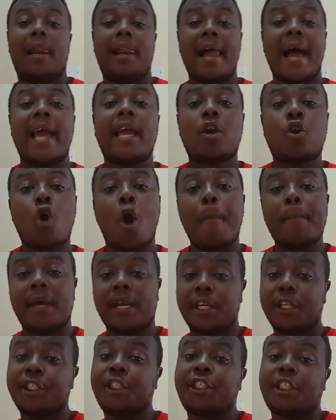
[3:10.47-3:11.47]
Like,
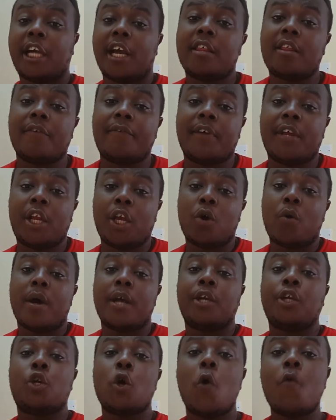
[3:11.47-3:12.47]
comment, and share the video,
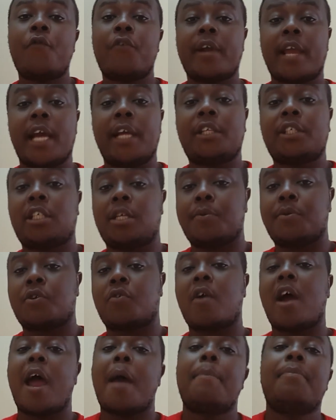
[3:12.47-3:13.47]
and don't forget to
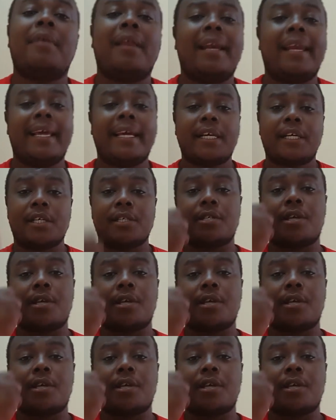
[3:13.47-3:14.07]
subscribe. The link